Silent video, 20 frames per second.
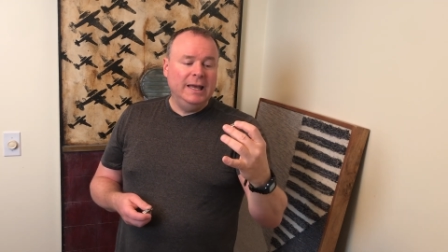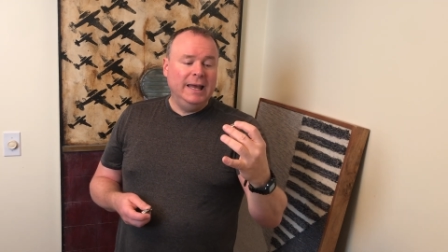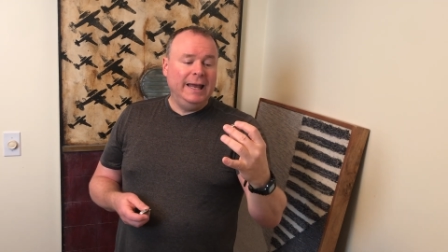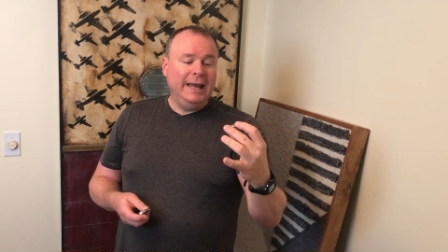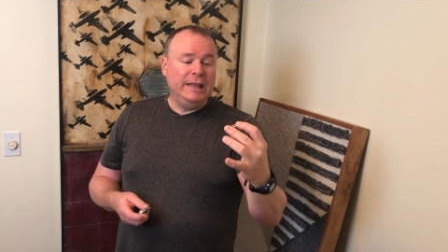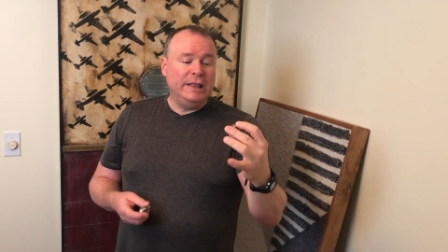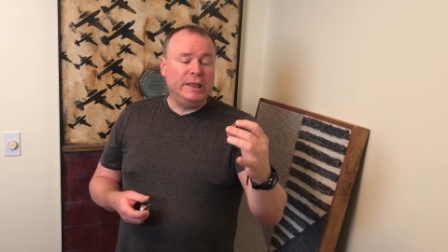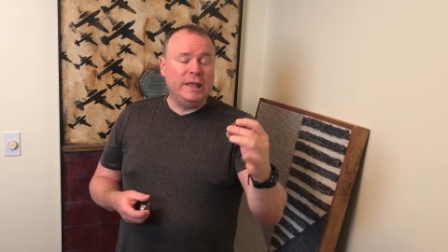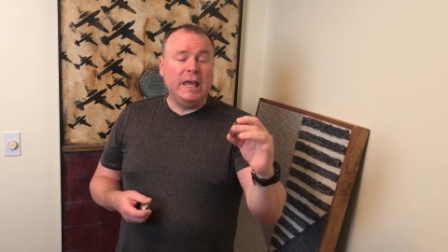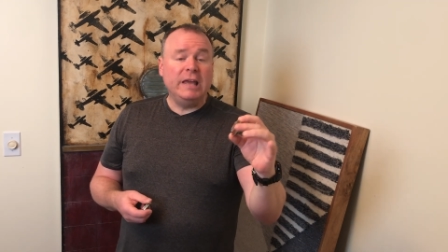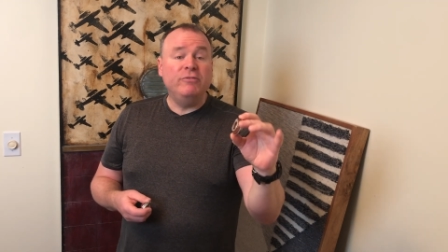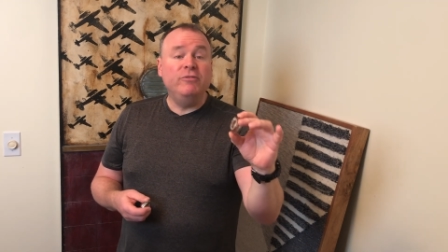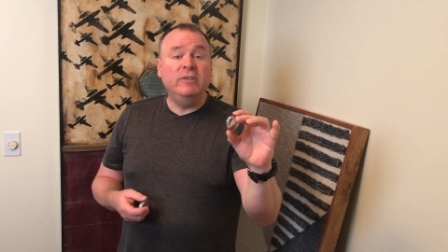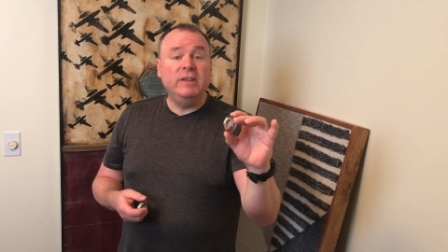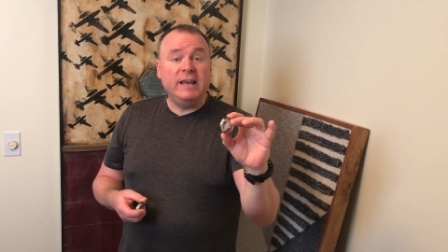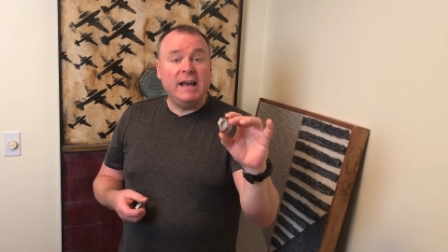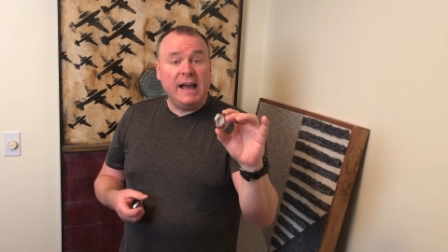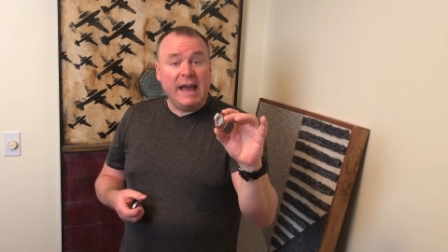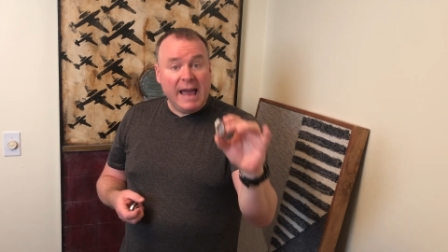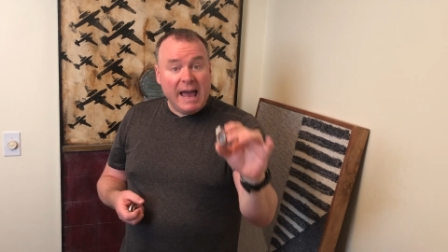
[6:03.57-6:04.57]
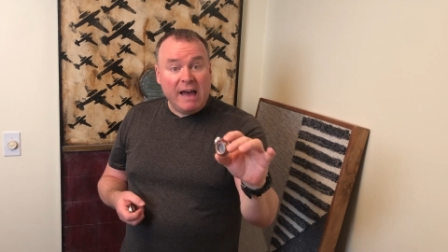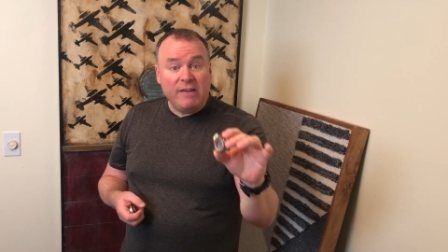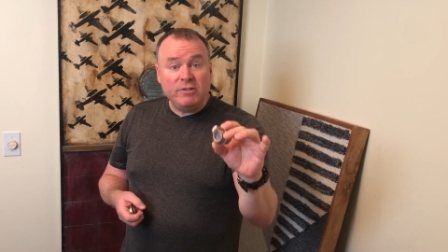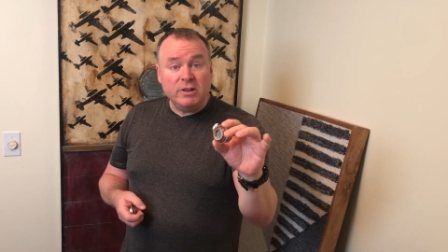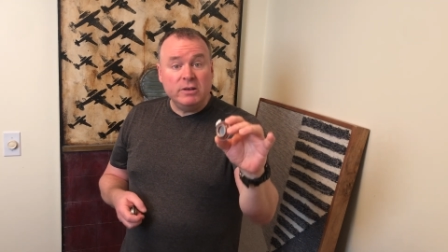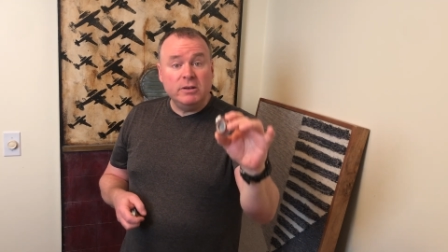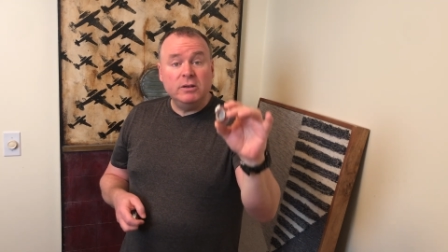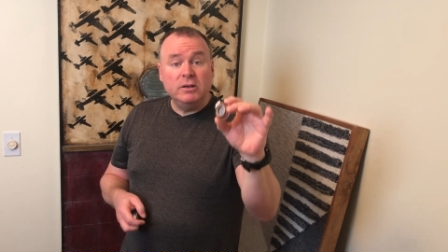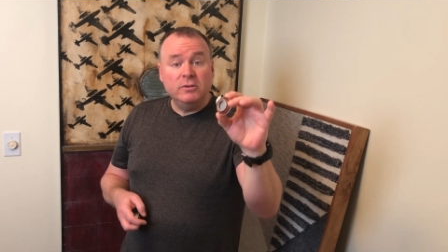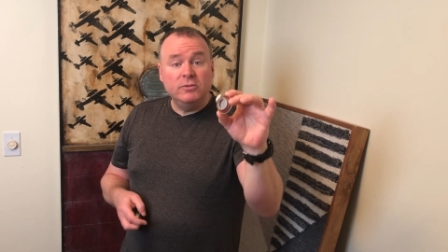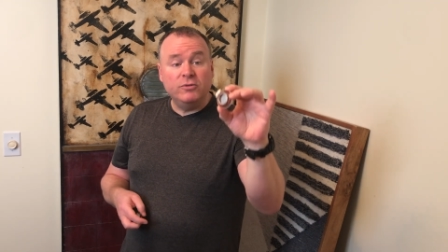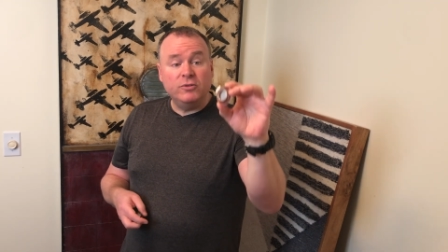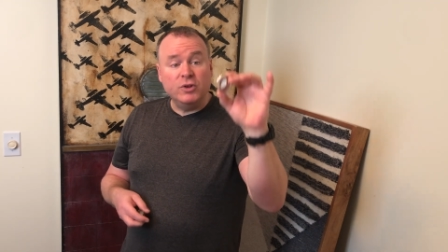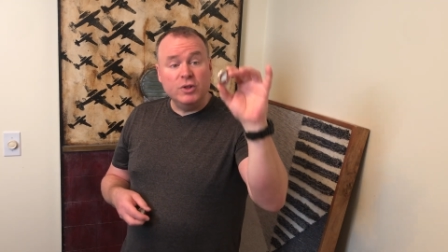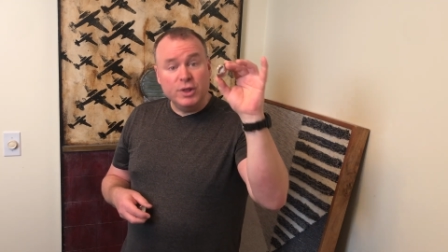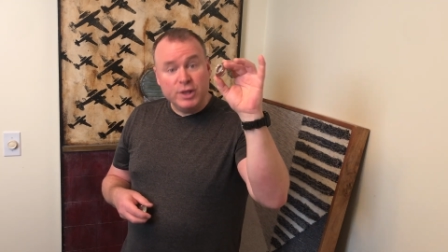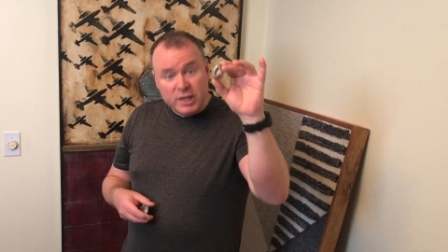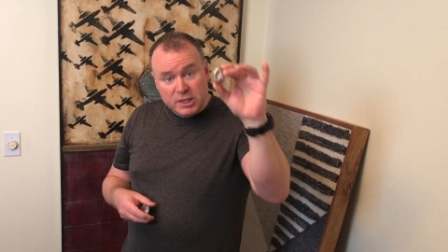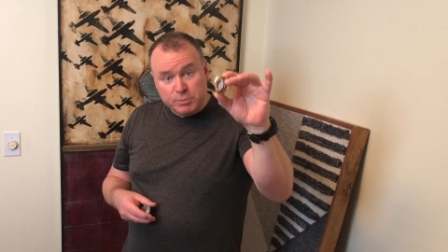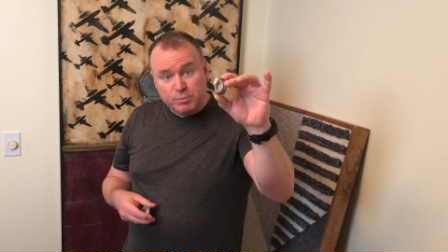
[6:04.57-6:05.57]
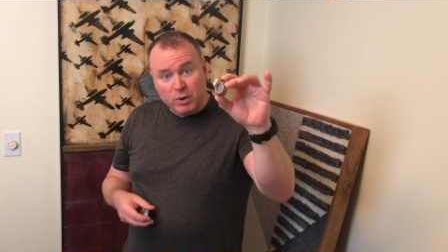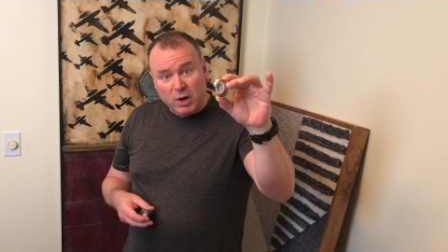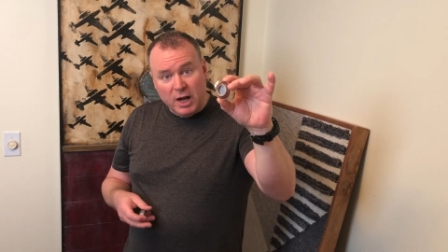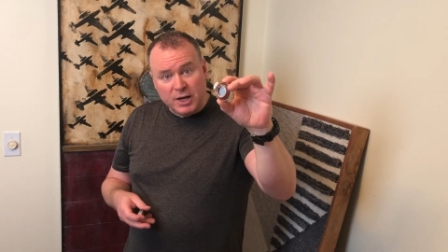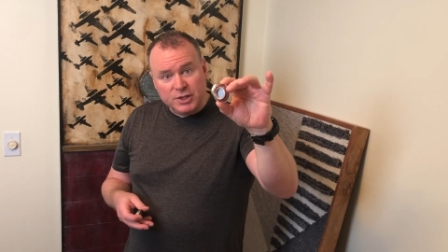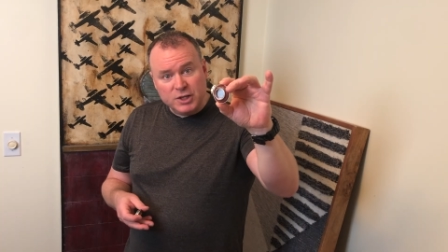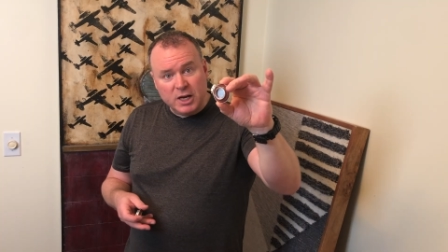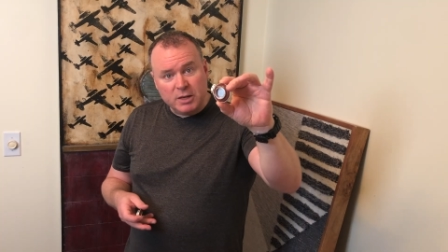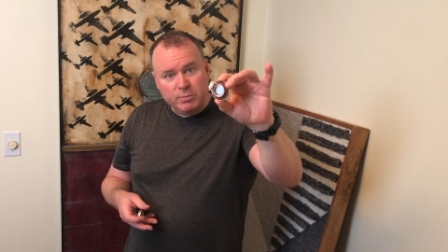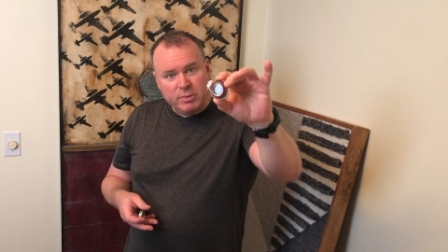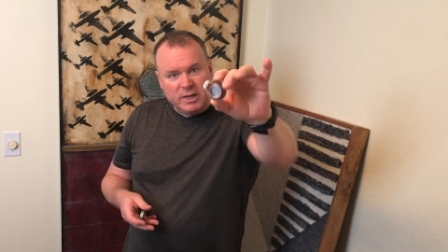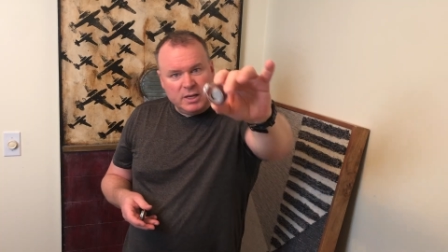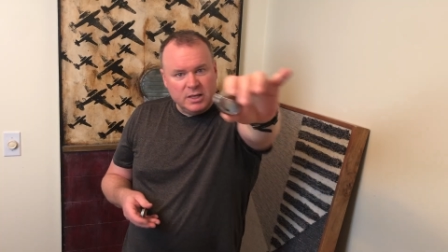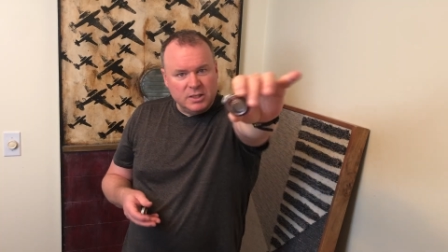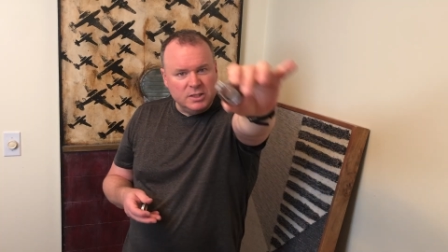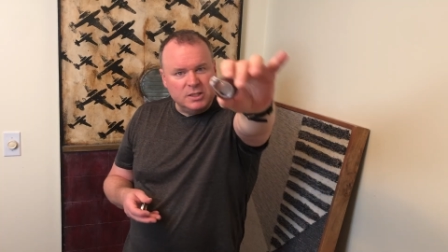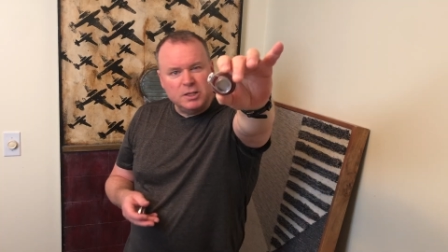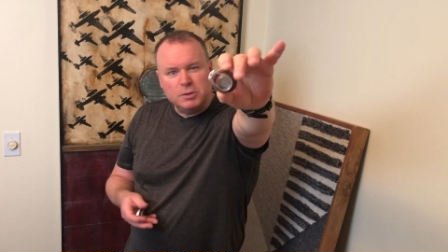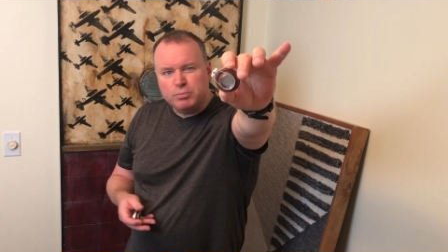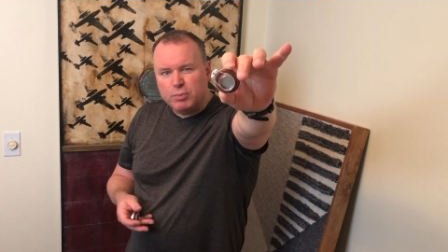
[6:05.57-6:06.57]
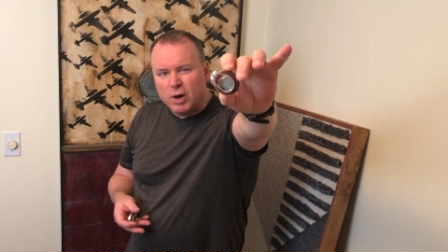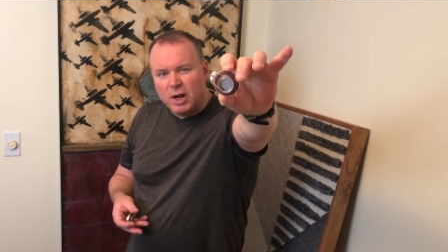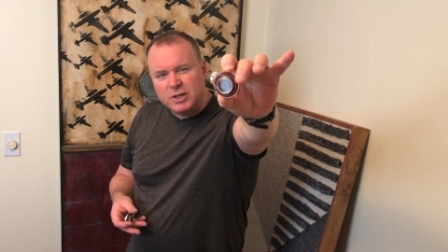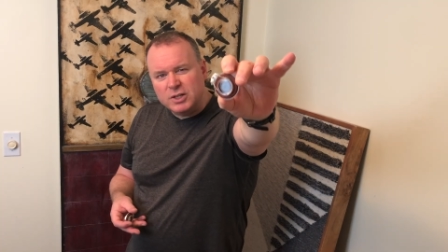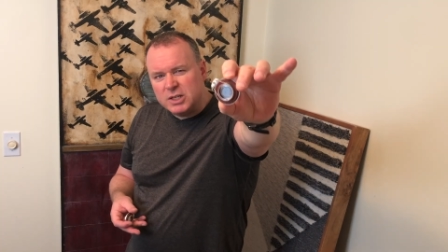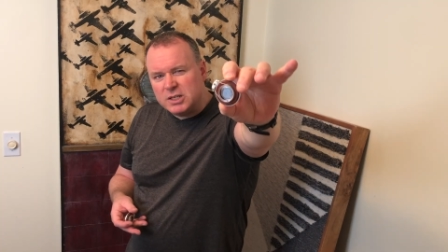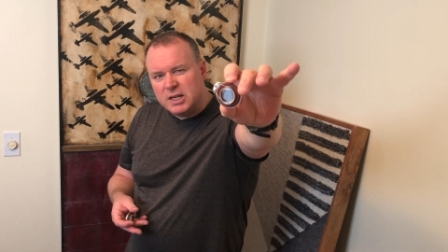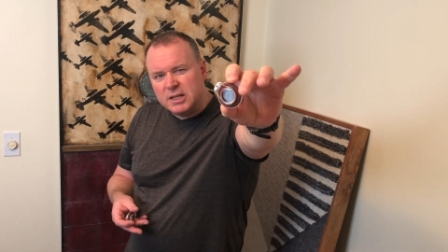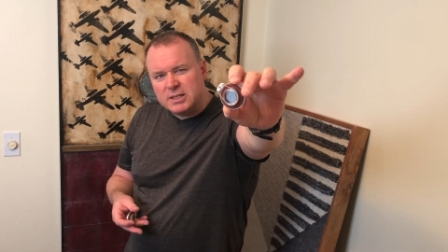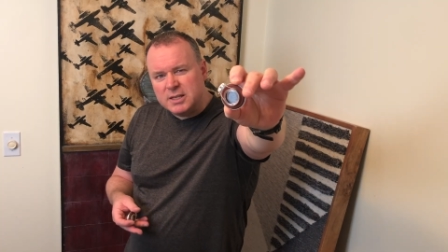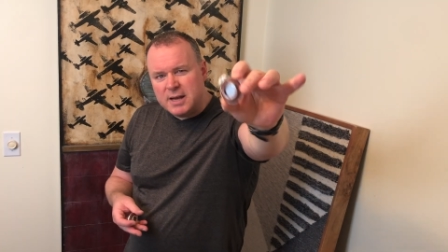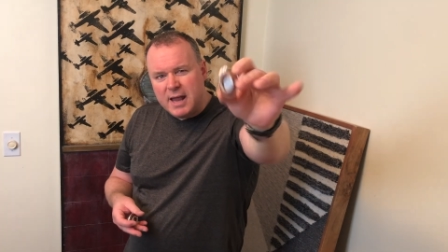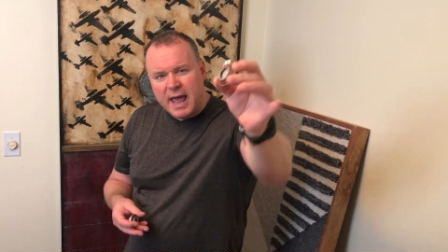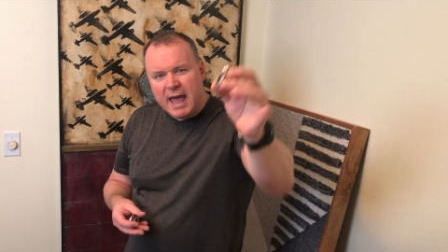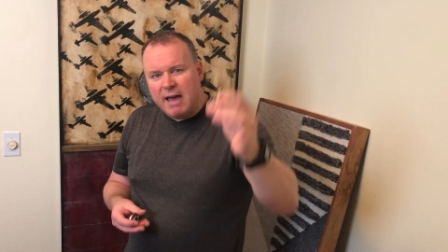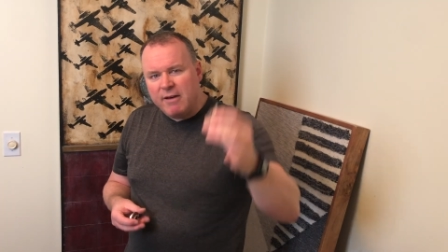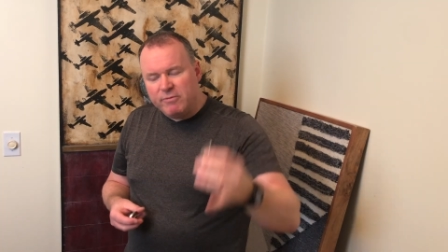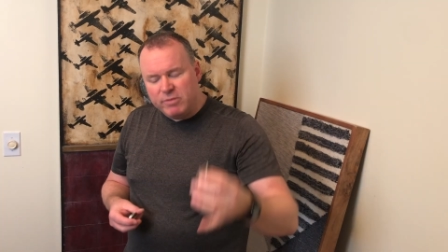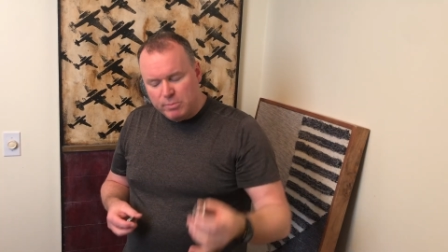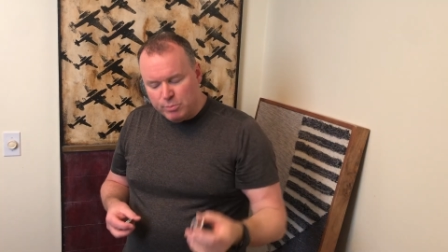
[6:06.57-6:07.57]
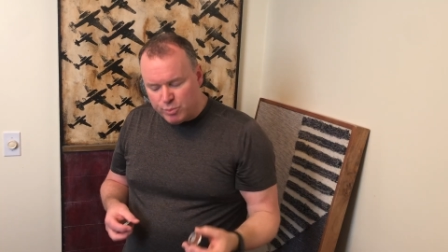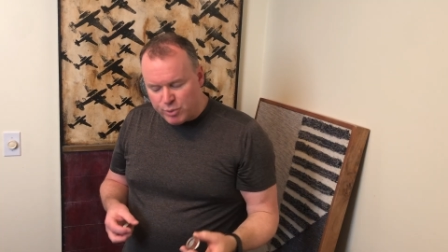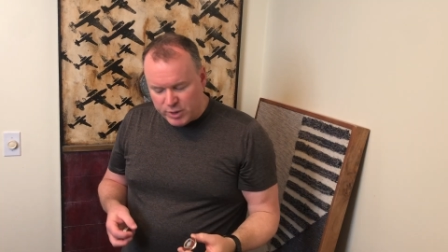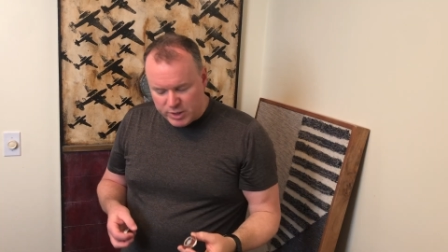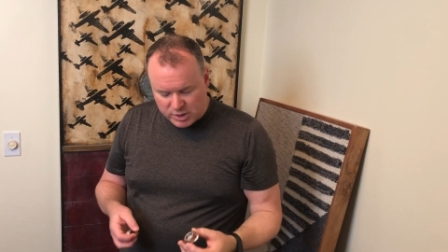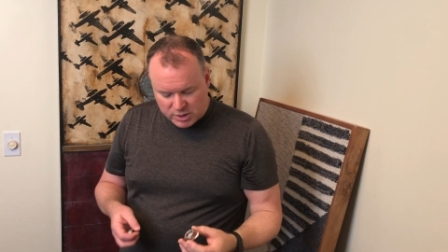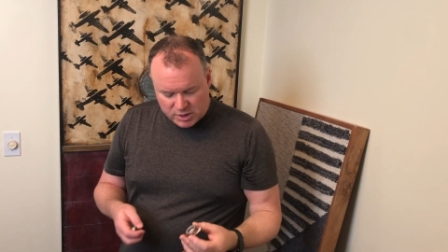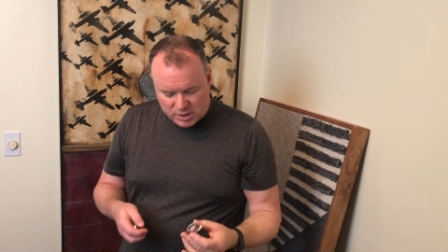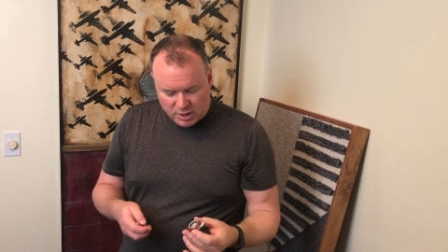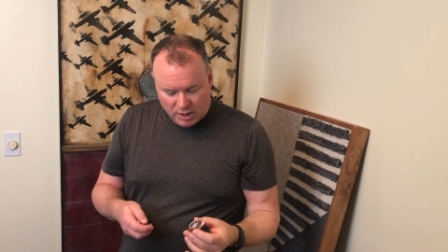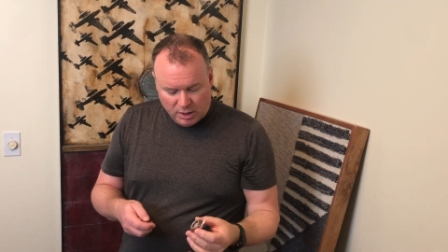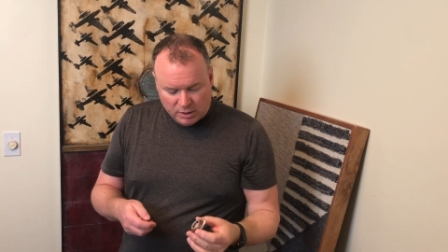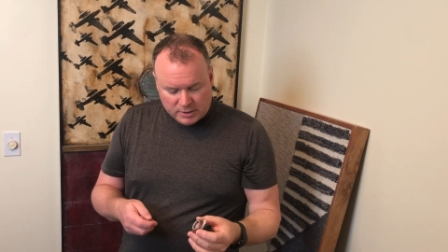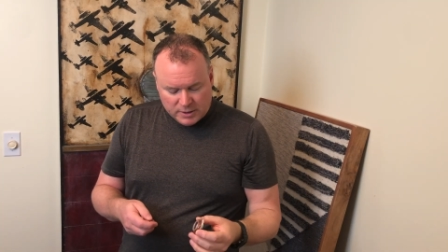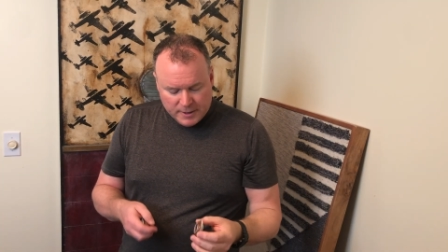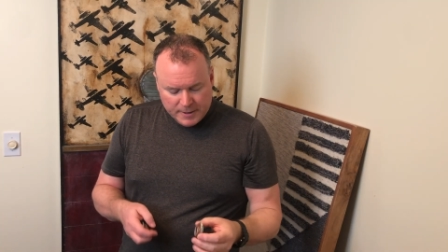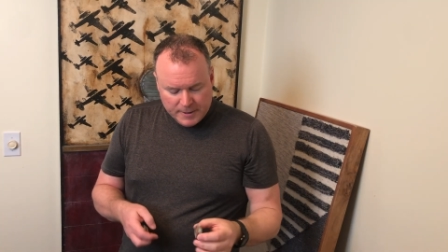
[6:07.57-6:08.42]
and thankfully I have it for this project because this project doesn't have them pre-installed.